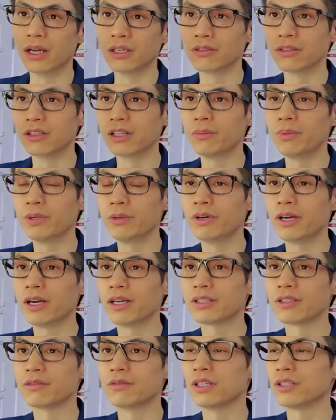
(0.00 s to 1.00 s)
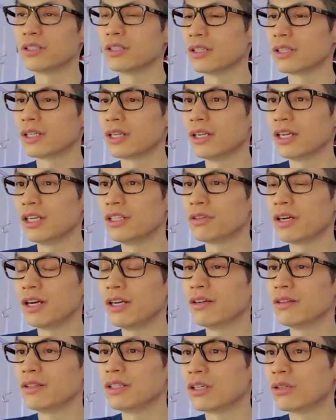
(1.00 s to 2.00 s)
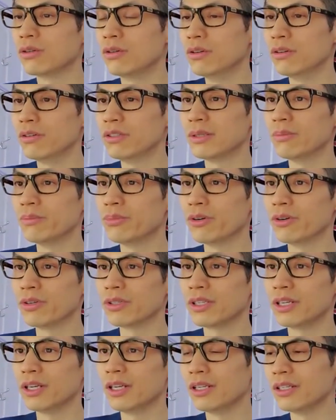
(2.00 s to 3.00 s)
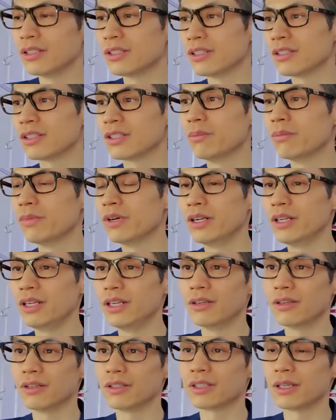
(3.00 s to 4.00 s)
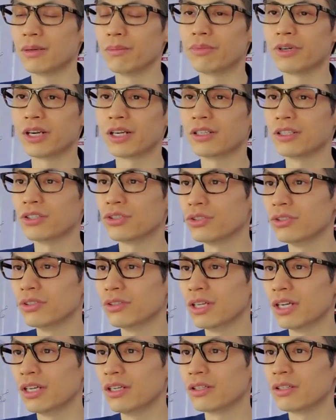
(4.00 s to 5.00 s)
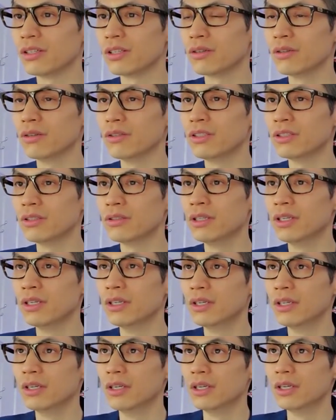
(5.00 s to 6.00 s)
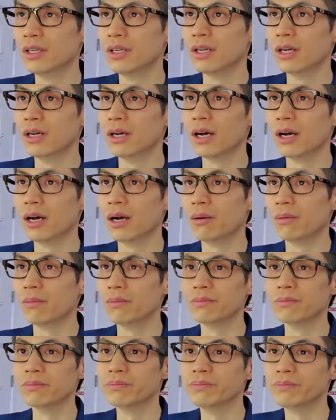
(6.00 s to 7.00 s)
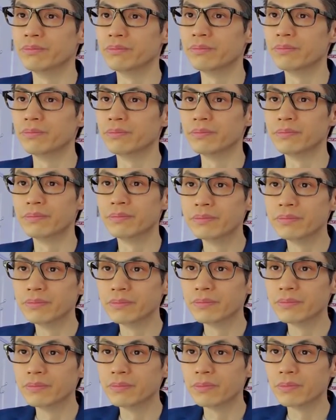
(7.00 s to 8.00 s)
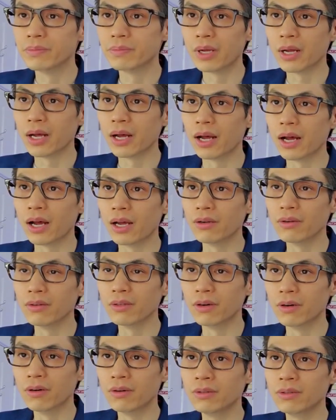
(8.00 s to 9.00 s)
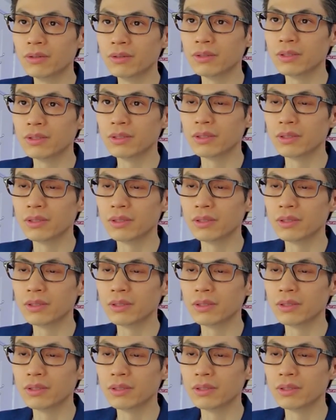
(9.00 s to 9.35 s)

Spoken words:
So a lot of people ask the question, can I try out the coils in person? Is there somebody or some practitioner that I can go to? I don't know.